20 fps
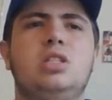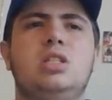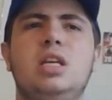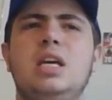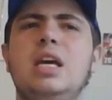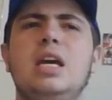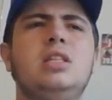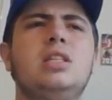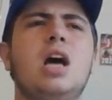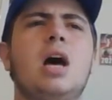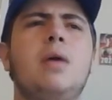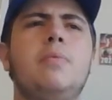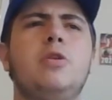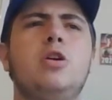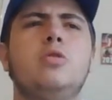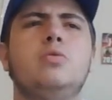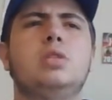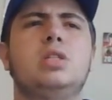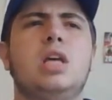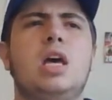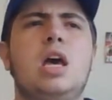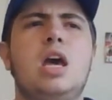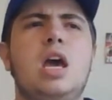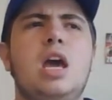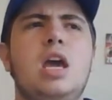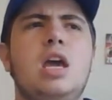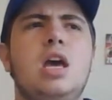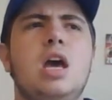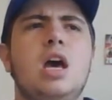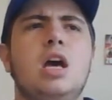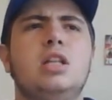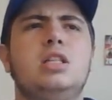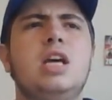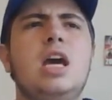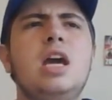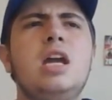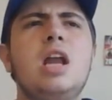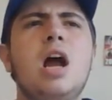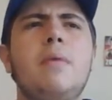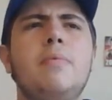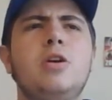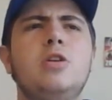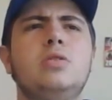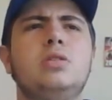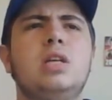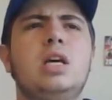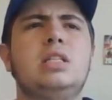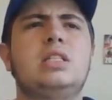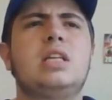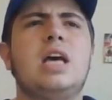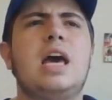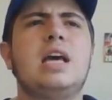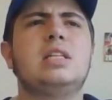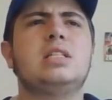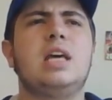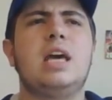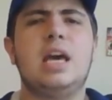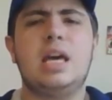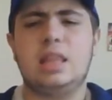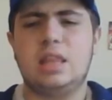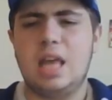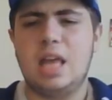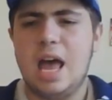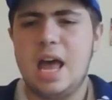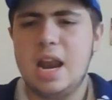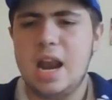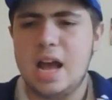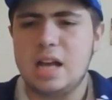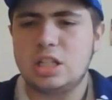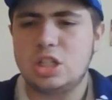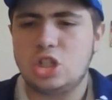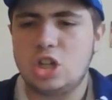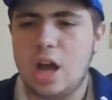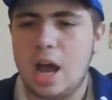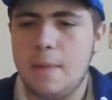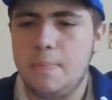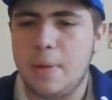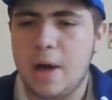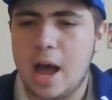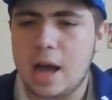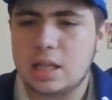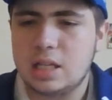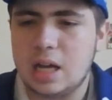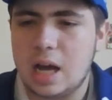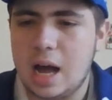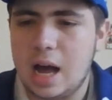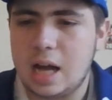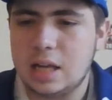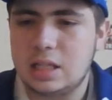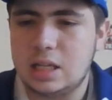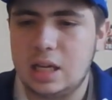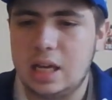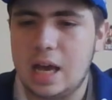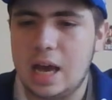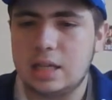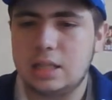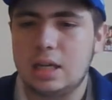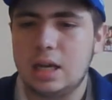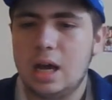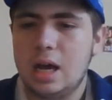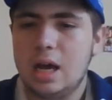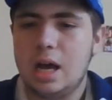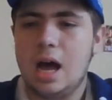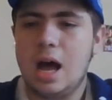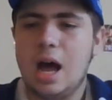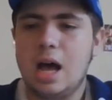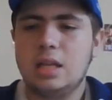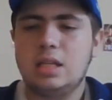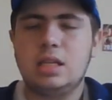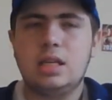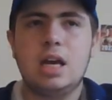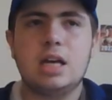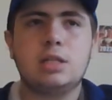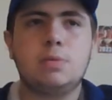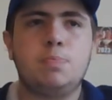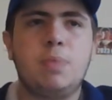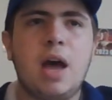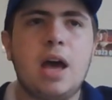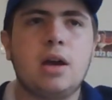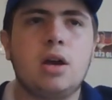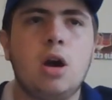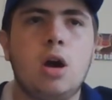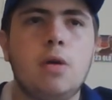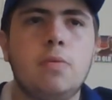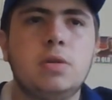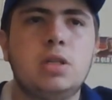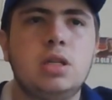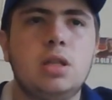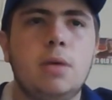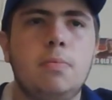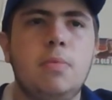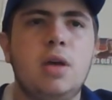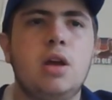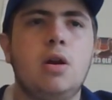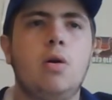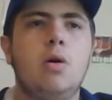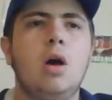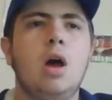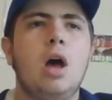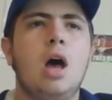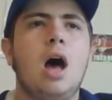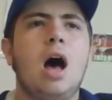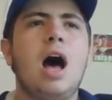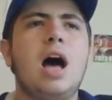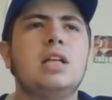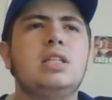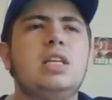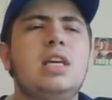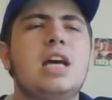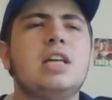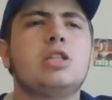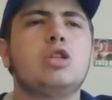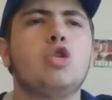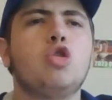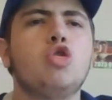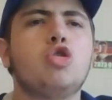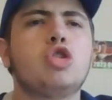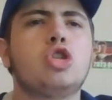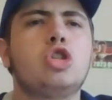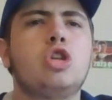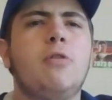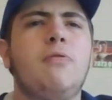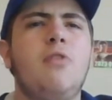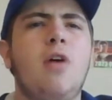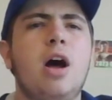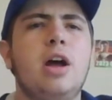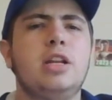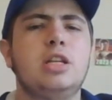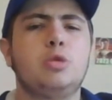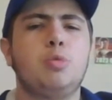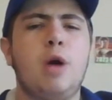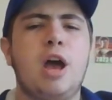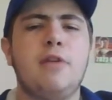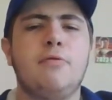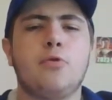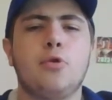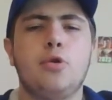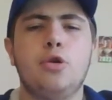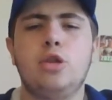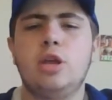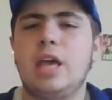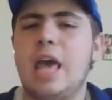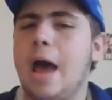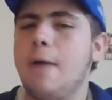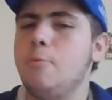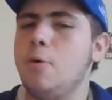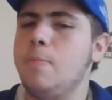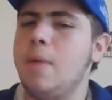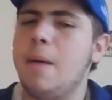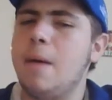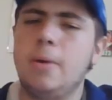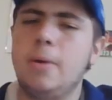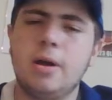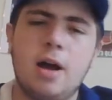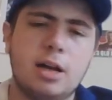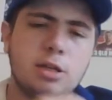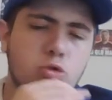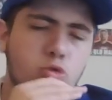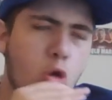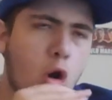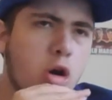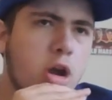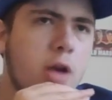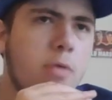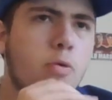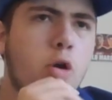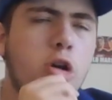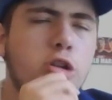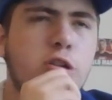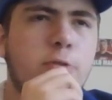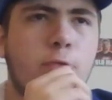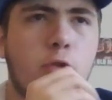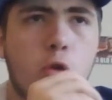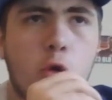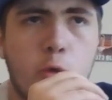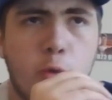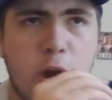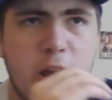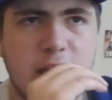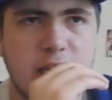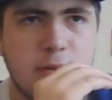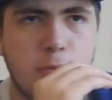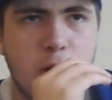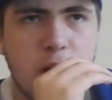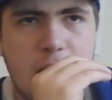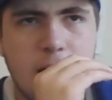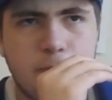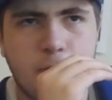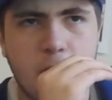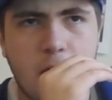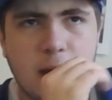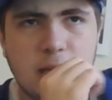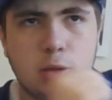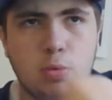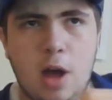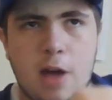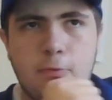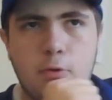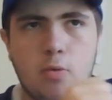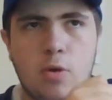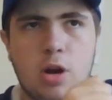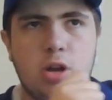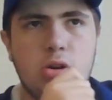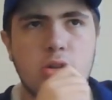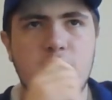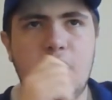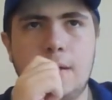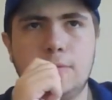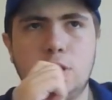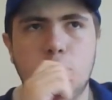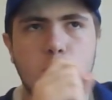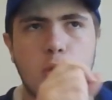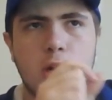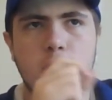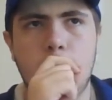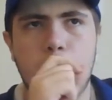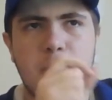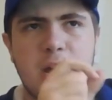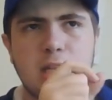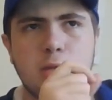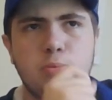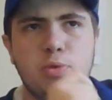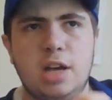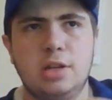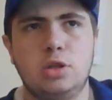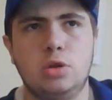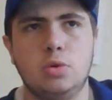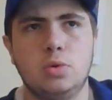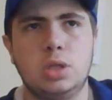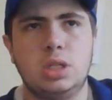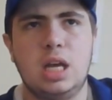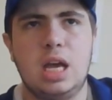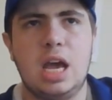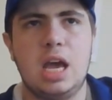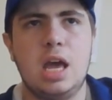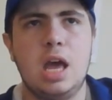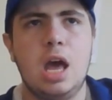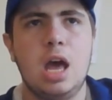DWZ. DWZ takes the hit. Then SJ back to RTS. RTS back over to the middle. RTS looks to find his way through the gap. Remember, guys, Rocket Roger for a reason. When he finds his way through one of those gaps, it's one of the best plays you'll see.